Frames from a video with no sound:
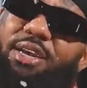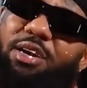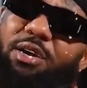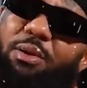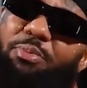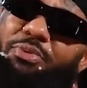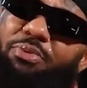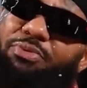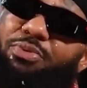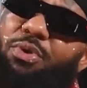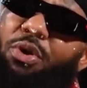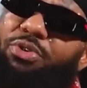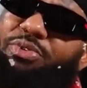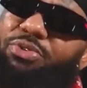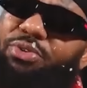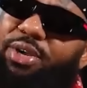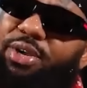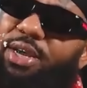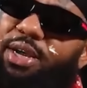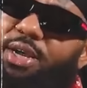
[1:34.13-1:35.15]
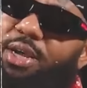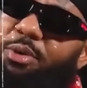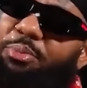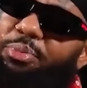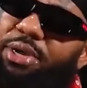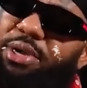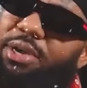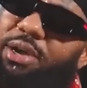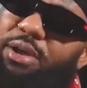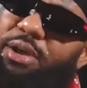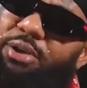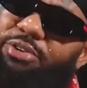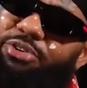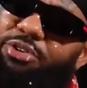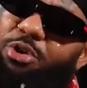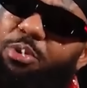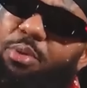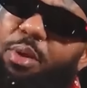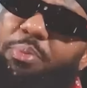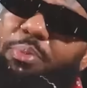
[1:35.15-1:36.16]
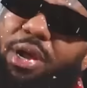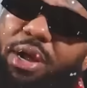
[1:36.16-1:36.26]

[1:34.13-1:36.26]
I ended up in foster care because, you know, my